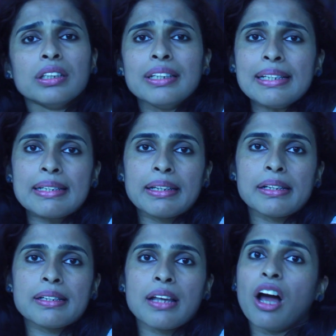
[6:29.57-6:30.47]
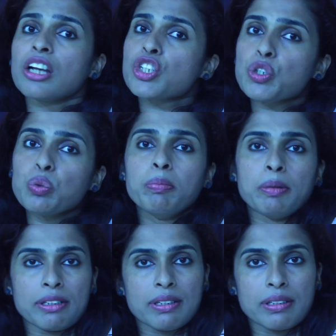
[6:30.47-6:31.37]
these things are too
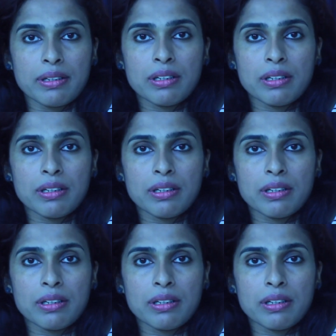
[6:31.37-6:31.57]
personal.